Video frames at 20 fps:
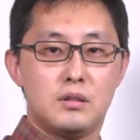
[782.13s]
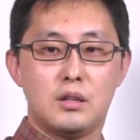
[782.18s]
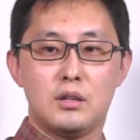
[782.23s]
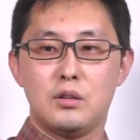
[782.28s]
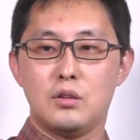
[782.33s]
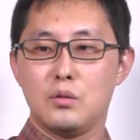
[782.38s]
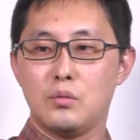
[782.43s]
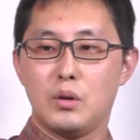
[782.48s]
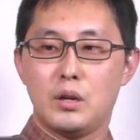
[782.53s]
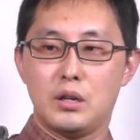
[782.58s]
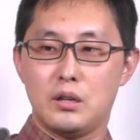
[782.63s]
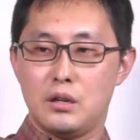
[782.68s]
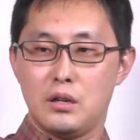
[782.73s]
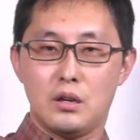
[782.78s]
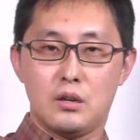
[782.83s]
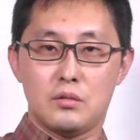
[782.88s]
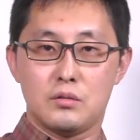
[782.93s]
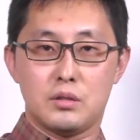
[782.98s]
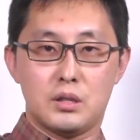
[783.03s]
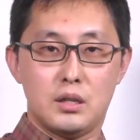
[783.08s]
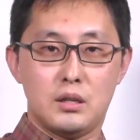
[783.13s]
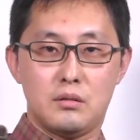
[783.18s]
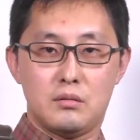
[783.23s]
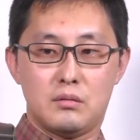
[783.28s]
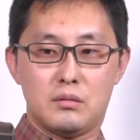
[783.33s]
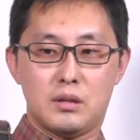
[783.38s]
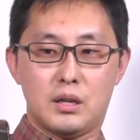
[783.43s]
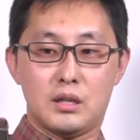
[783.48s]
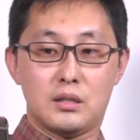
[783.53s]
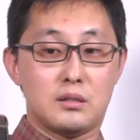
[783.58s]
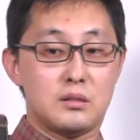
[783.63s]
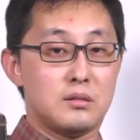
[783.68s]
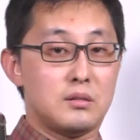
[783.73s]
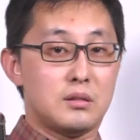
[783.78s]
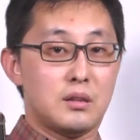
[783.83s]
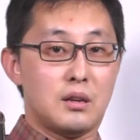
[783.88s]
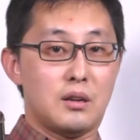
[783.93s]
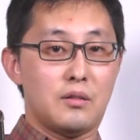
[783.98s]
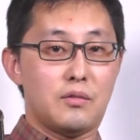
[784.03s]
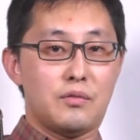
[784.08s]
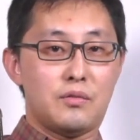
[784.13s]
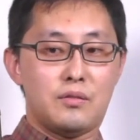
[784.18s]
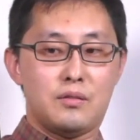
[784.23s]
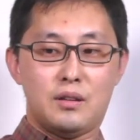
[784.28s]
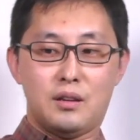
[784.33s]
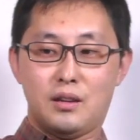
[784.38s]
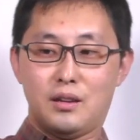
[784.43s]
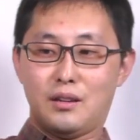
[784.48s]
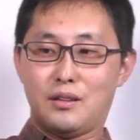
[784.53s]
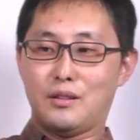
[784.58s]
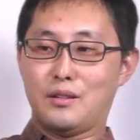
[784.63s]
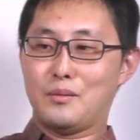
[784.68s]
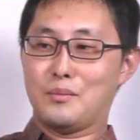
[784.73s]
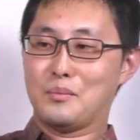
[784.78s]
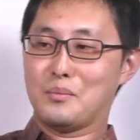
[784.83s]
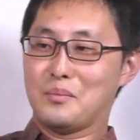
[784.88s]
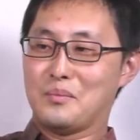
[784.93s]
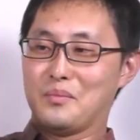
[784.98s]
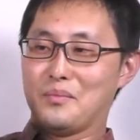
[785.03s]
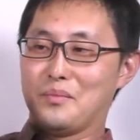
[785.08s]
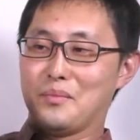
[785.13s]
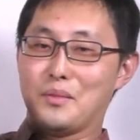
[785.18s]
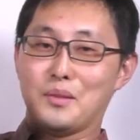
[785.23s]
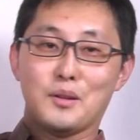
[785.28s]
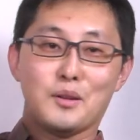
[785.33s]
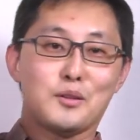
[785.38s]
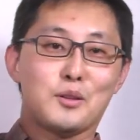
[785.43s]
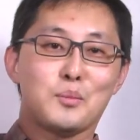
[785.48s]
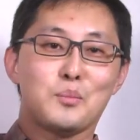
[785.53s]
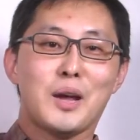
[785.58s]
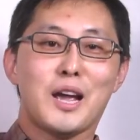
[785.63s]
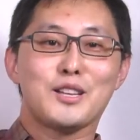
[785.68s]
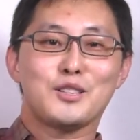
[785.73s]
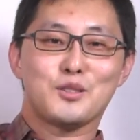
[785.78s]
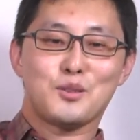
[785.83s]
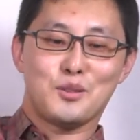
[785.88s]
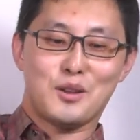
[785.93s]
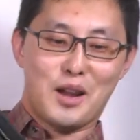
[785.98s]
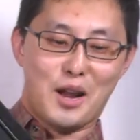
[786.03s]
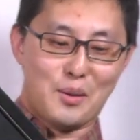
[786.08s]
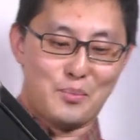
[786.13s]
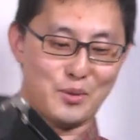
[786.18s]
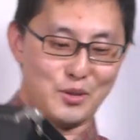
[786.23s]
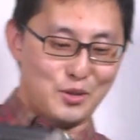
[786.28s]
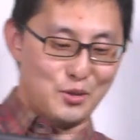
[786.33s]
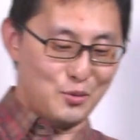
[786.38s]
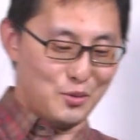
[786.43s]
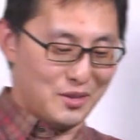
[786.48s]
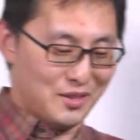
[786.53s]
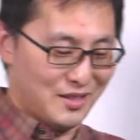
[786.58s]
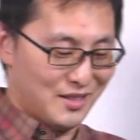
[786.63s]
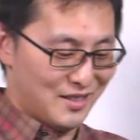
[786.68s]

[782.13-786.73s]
you're ready to go. See, nice and safe, and nothing bad's going to happen to it.